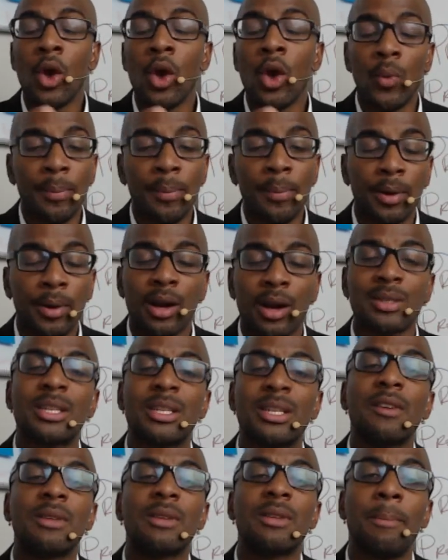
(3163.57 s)
We put
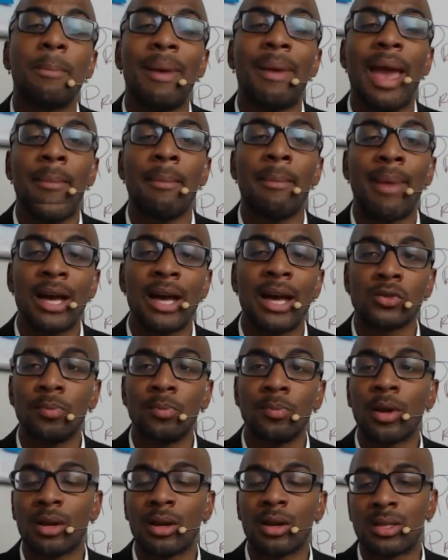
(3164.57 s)
ourselves in bad bonds. We
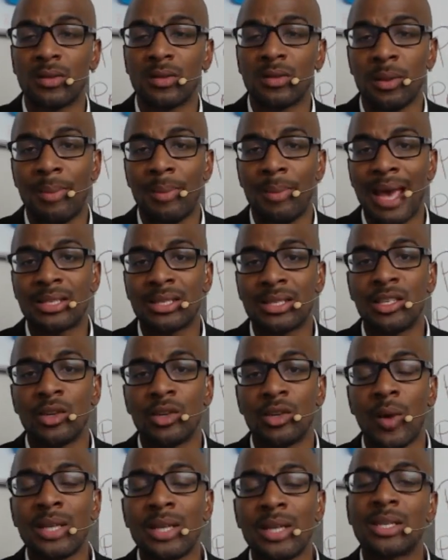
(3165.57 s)
put ourselves in bad
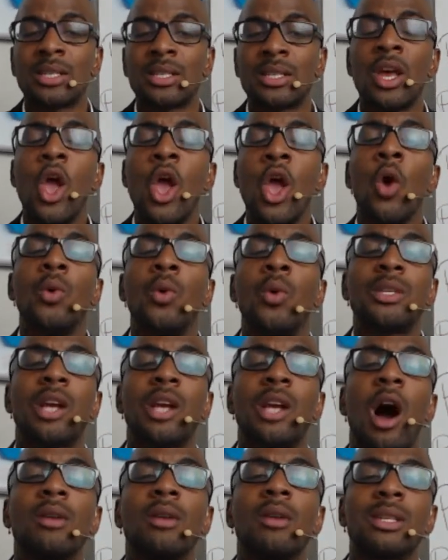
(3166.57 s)
situations, which
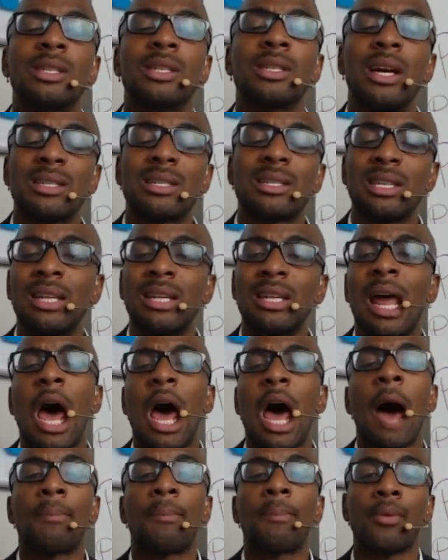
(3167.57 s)
causes us to not
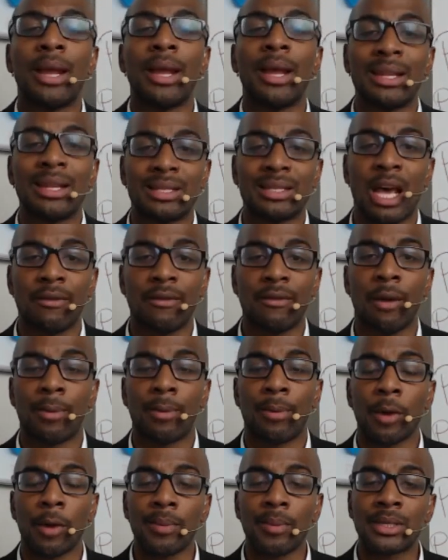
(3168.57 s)
operate inside of our
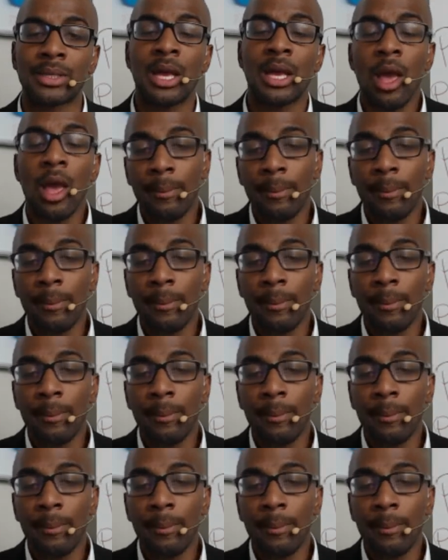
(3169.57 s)
purpose.